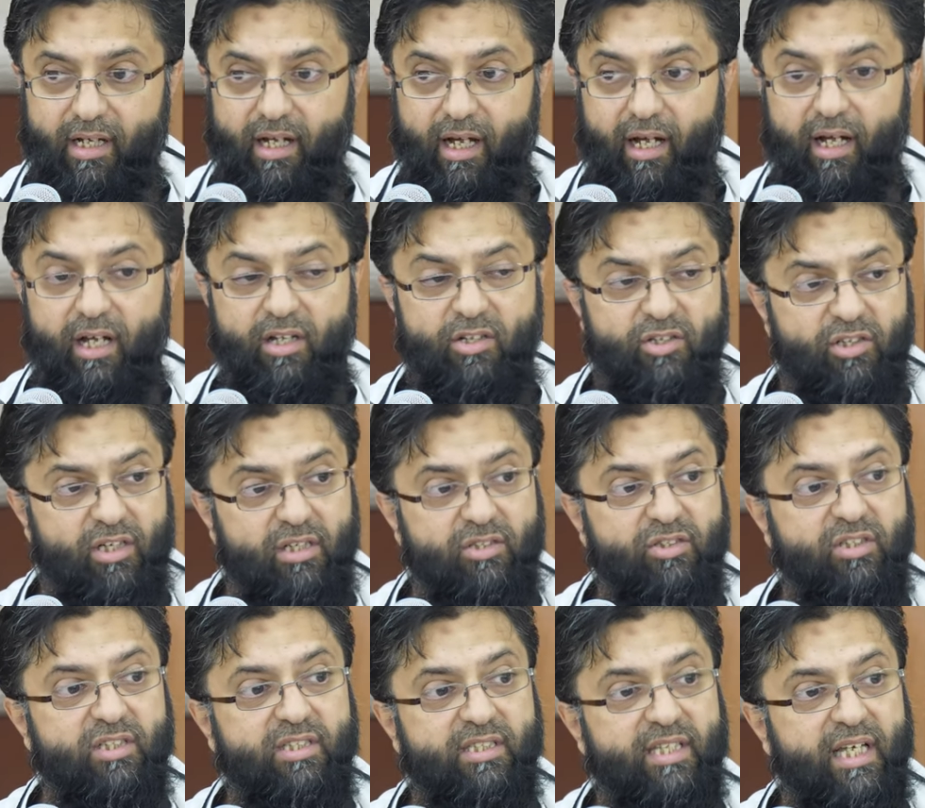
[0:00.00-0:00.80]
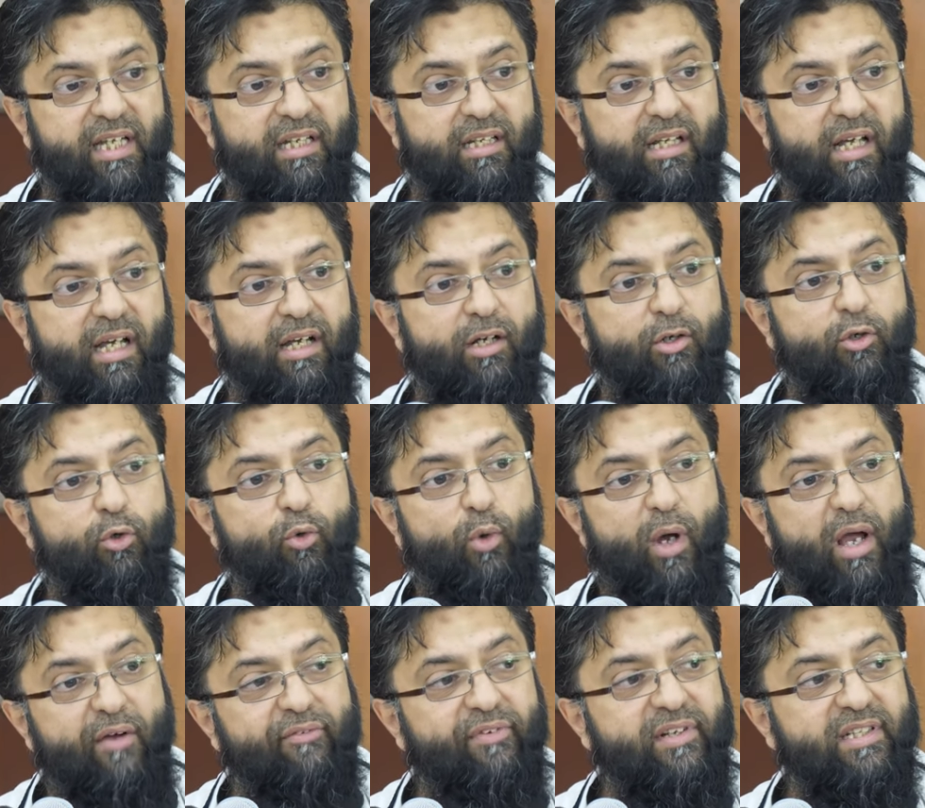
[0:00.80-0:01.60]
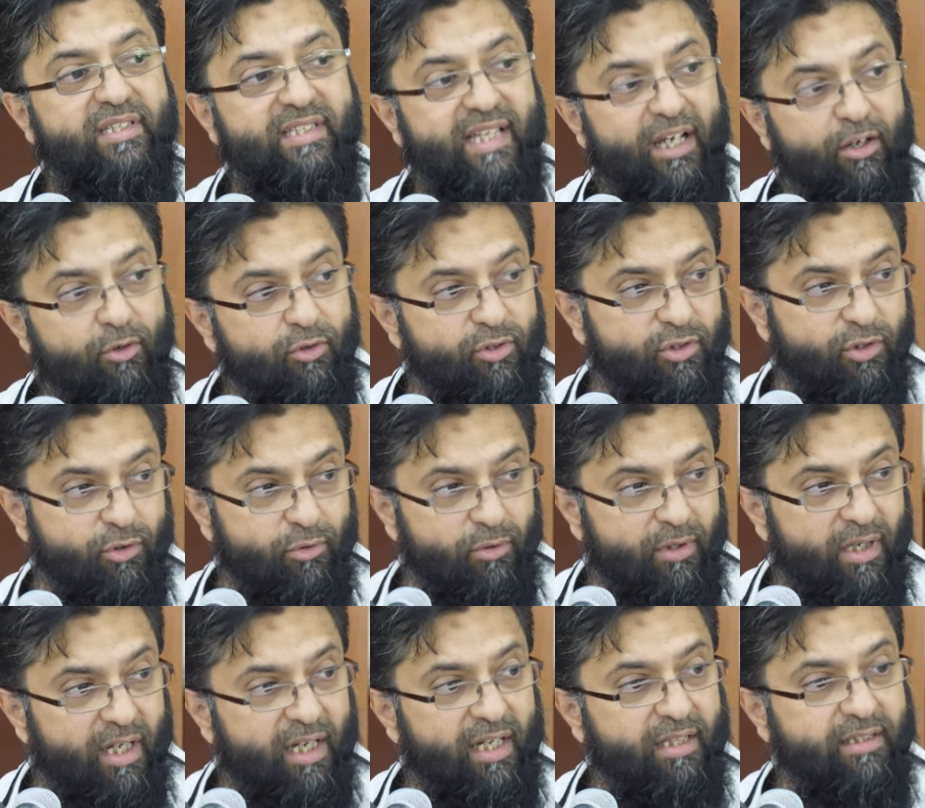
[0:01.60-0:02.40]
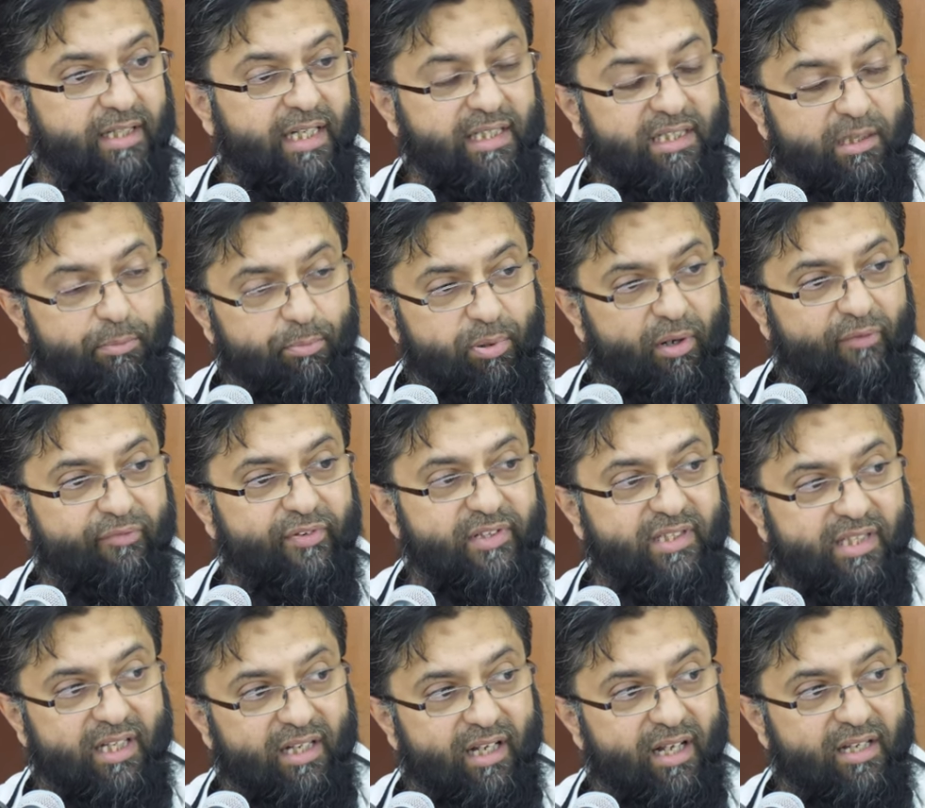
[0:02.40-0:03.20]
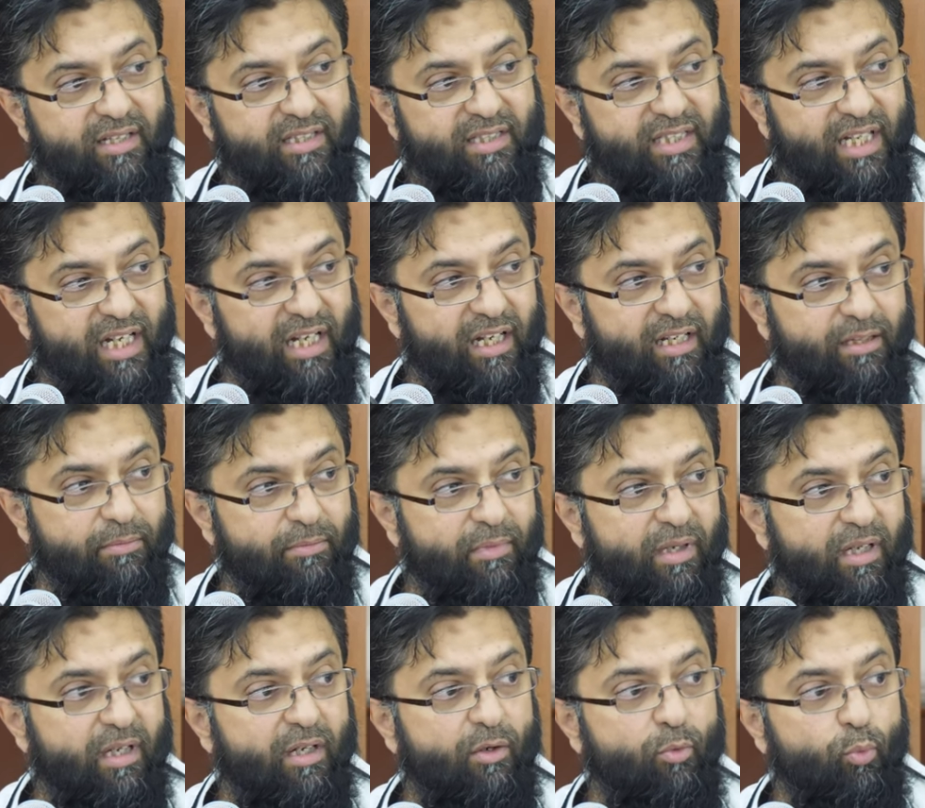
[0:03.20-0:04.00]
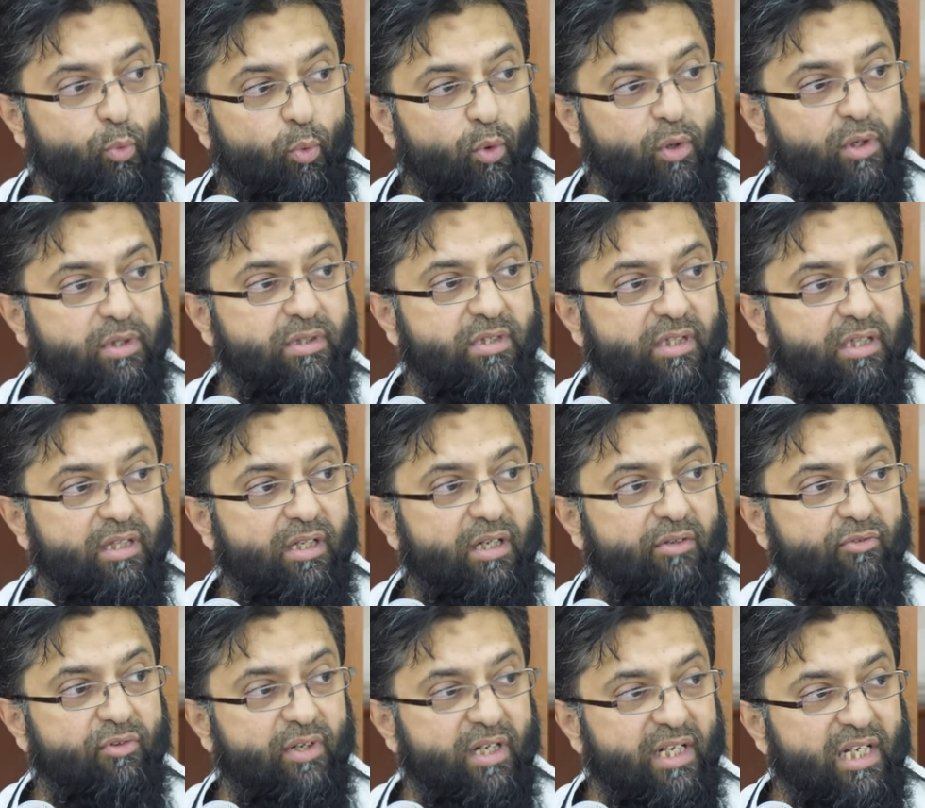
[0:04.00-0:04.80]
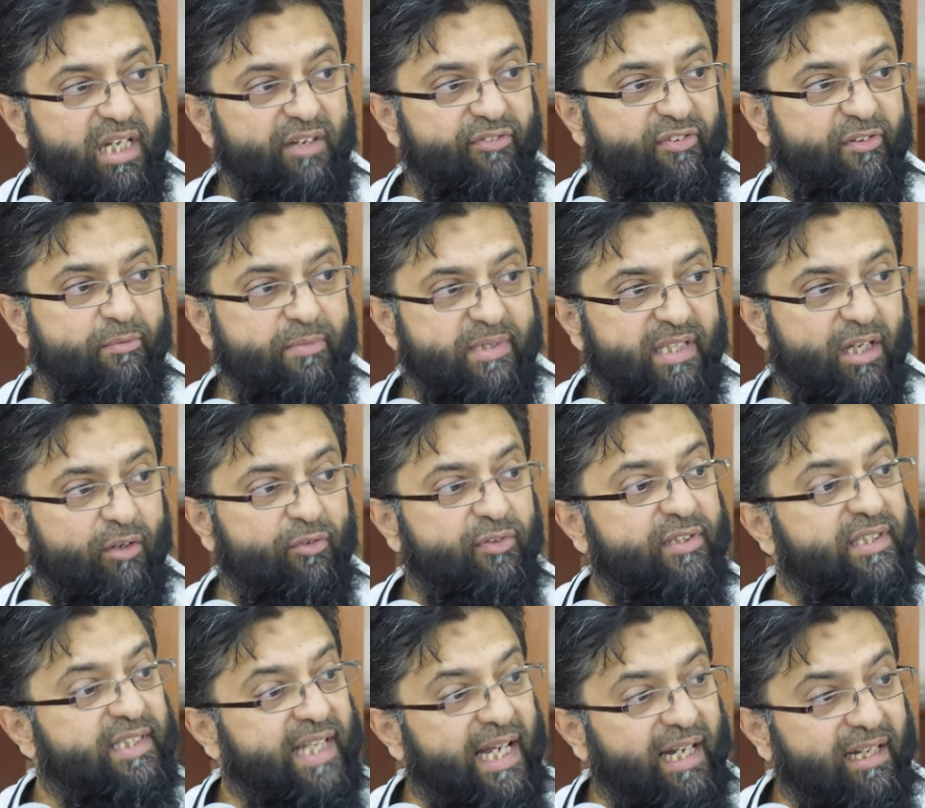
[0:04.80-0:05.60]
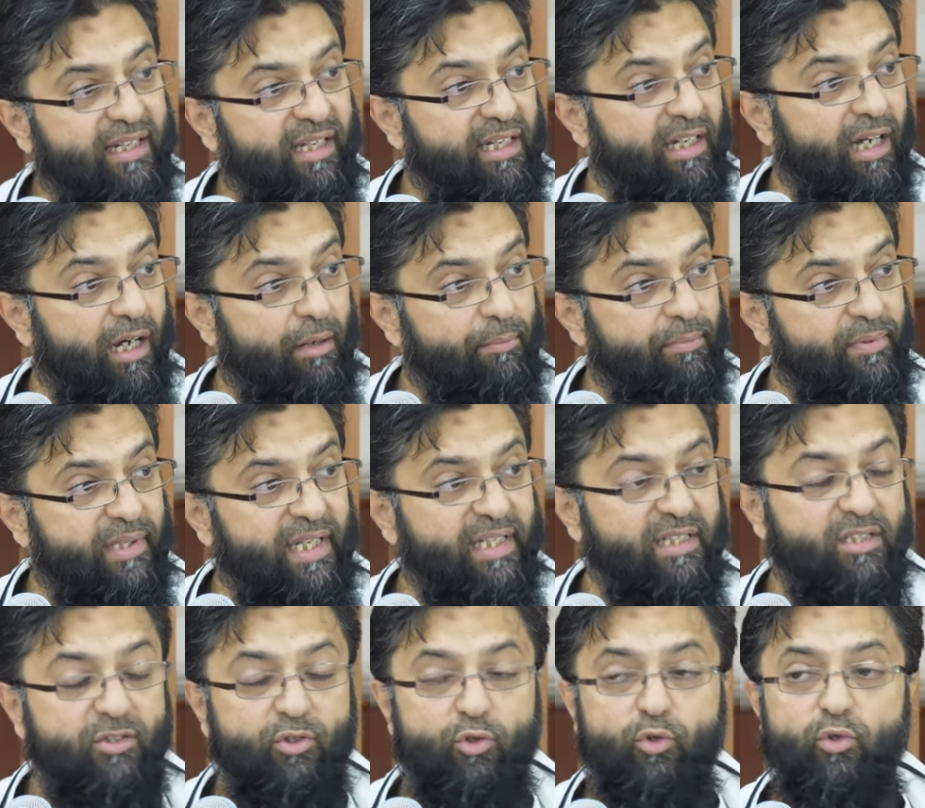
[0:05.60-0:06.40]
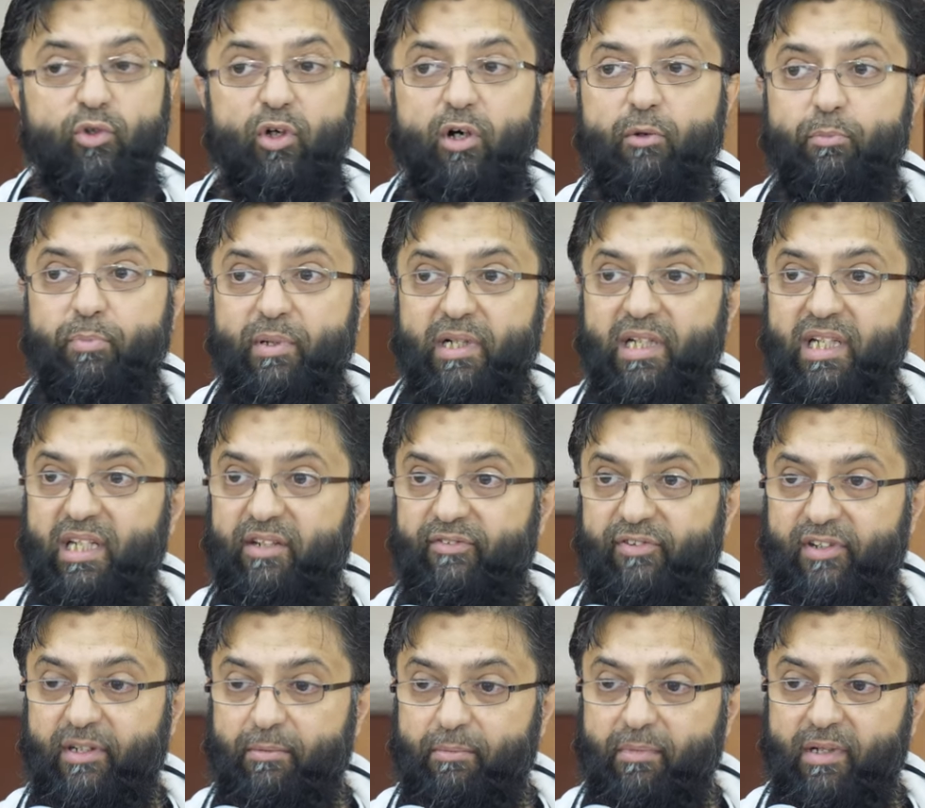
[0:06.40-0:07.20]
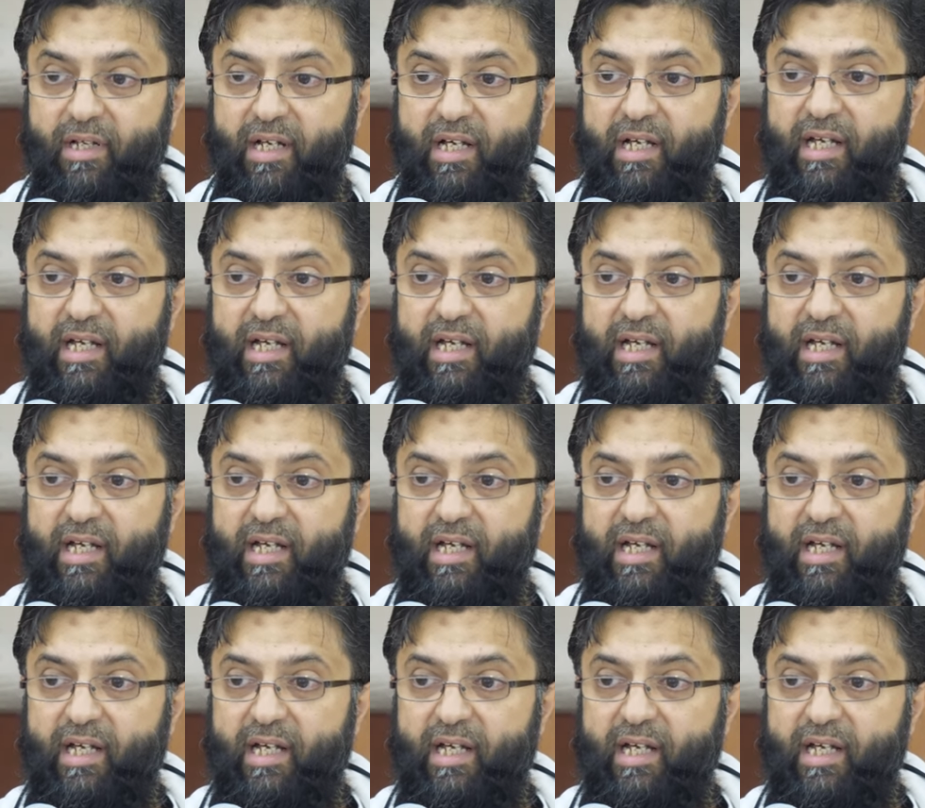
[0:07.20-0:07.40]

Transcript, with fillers: Aisha, she said, whoever tells you that the Prophet sallallahu alayhi wa sallam would relieve himself standing up, then do not believe him.